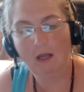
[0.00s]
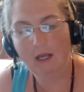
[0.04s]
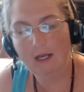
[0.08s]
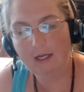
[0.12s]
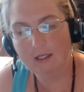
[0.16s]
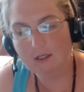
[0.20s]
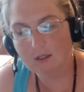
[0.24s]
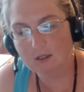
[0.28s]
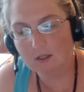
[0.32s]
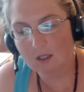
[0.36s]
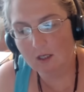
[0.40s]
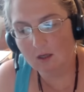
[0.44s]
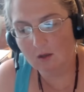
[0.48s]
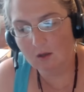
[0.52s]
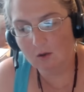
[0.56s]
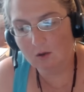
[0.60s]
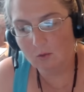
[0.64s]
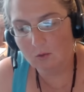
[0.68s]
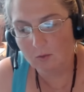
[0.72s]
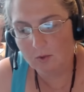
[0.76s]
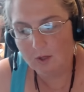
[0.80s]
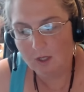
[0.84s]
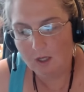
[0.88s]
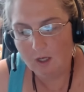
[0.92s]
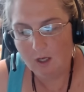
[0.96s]
Okay,
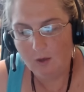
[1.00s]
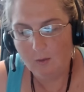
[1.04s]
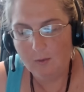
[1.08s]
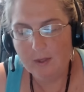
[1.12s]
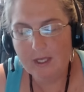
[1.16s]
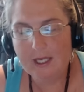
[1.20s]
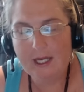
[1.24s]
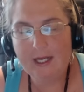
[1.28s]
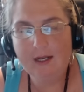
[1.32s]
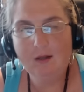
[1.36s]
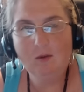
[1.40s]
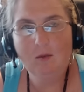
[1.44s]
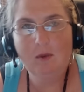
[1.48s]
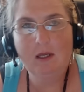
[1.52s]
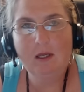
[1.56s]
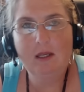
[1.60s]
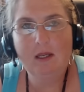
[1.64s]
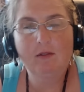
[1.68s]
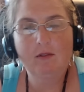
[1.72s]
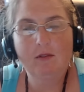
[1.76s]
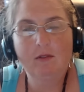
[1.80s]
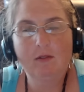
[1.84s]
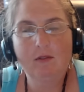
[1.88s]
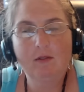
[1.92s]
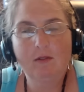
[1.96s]
so we kind of
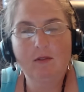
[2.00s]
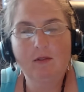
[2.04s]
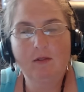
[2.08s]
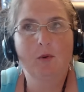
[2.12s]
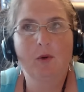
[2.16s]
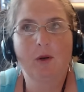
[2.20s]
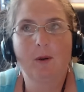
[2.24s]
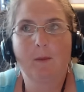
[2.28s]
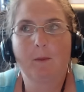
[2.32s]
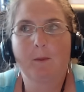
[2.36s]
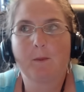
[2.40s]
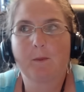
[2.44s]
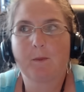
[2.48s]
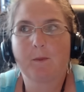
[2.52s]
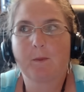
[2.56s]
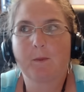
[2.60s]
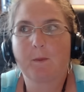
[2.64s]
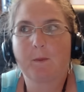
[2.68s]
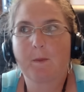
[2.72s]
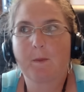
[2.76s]
weave our own